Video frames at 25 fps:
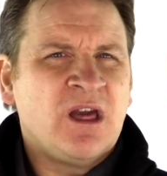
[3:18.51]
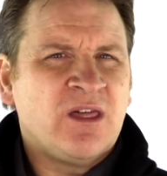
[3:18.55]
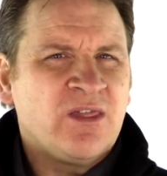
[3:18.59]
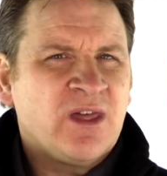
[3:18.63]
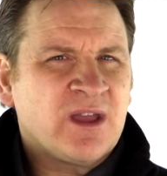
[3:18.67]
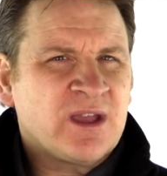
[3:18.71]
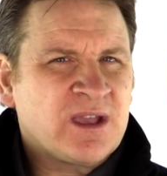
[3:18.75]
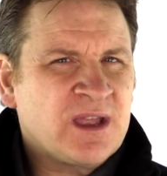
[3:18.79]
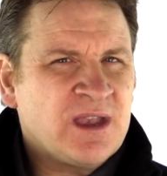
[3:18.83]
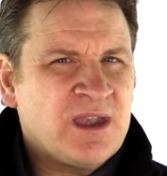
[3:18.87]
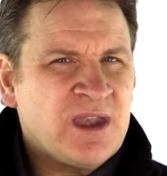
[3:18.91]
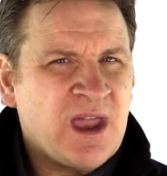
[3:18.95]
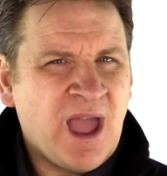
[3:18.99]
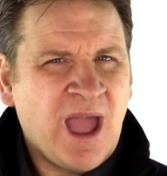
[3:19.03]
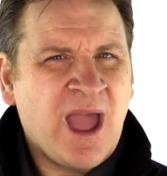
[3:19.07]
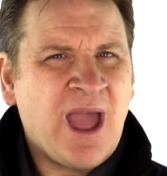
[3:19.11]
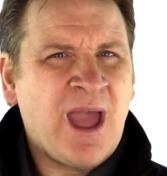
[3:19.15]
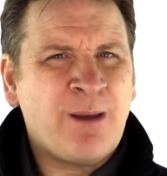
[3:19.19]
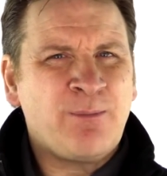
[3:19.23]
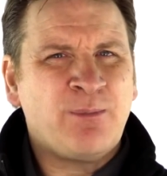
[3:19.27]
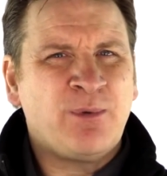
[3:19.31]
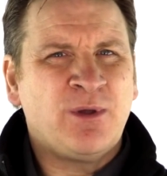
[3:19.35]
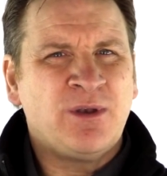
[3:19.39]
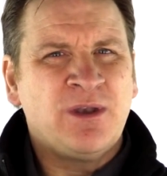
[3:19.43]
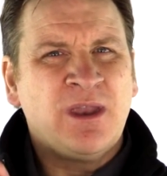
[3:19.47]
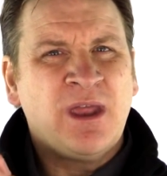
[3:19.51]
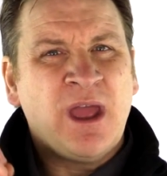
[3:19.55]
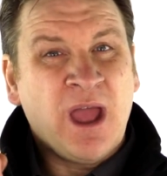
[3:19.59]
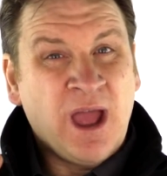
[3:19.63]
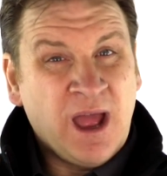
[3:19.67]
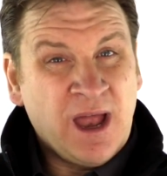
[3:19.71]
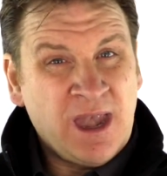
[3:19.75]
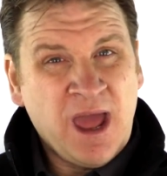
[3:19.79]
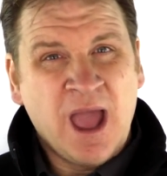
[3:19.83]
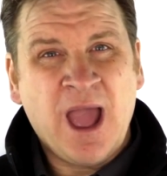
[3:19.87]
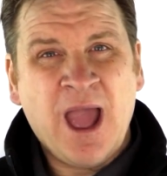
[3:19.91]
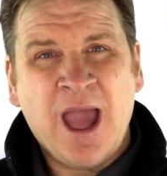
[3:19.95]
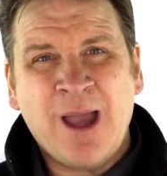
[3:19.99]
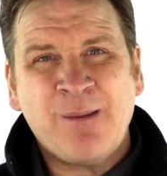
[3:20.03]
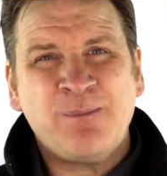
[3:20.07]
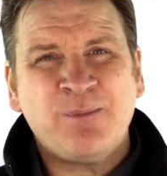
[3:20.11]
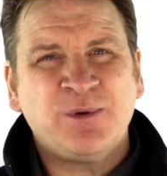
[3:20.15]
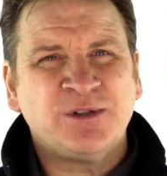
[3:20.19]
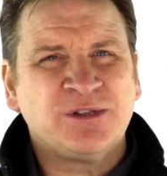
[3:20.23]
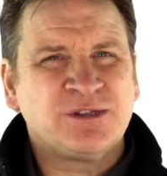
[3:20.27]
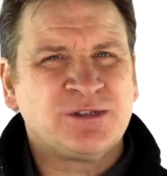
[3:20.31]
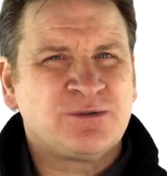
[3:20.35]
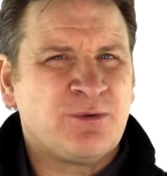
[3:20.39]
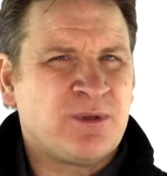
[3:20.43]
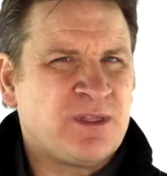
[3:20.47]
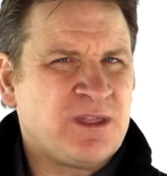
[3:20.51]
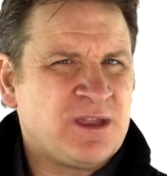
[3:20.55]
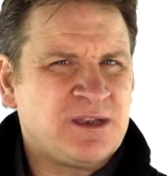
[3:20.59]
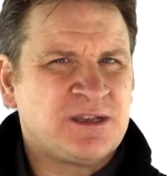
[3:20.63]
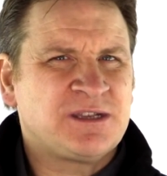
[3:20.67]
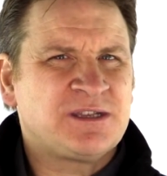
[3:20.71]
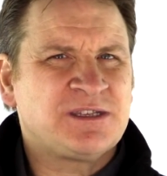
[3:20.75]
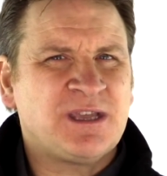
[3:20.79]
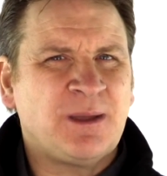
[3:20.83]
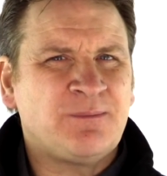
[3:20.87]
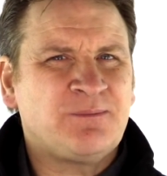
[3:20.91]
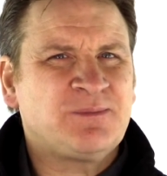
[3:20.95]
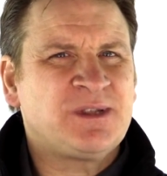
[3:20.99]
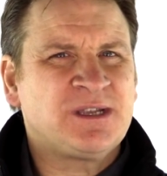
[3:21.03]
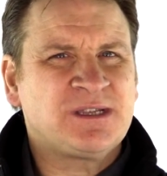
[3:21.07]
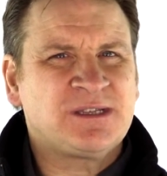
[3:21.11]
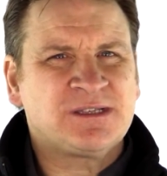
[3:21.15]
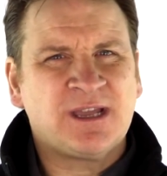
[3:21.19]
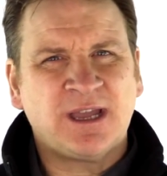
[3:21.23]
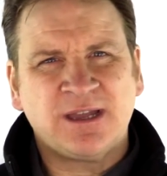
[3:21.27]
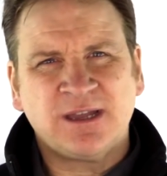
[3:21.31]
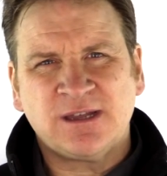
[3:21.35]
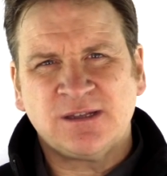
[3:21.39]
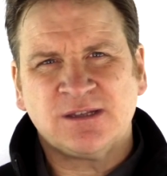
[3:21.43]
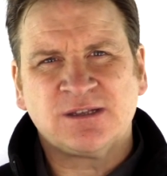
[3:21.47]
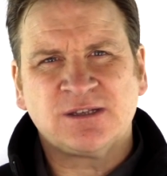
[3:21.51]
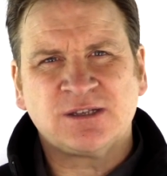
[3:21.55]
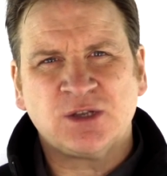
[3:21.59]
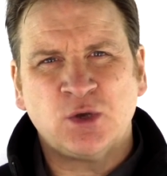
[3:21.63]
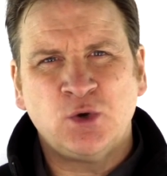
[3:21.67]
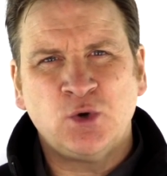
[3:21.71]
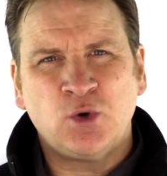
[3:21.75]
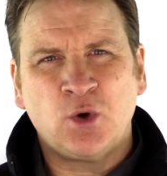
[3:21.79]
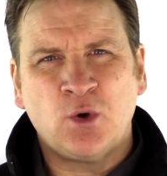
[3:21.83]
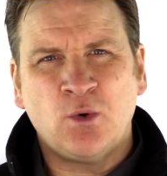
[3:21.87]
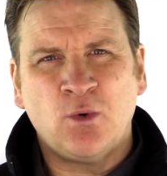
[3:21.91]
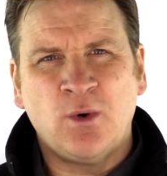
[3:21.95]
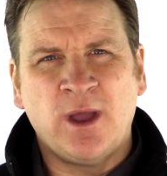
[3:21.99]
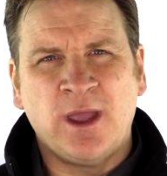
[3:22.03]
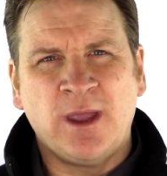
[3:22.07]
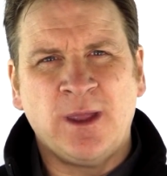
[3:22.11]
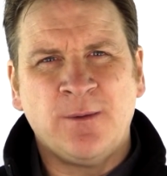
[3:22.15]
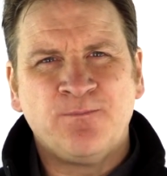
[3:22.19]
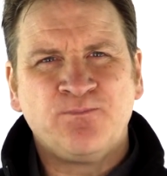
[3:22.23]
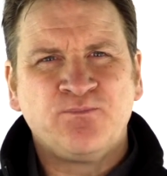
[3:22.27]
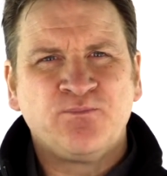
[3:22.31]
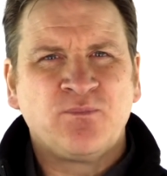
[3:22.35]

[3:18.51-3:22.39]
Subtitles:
that can happen and happens within a septic tank and soakaway.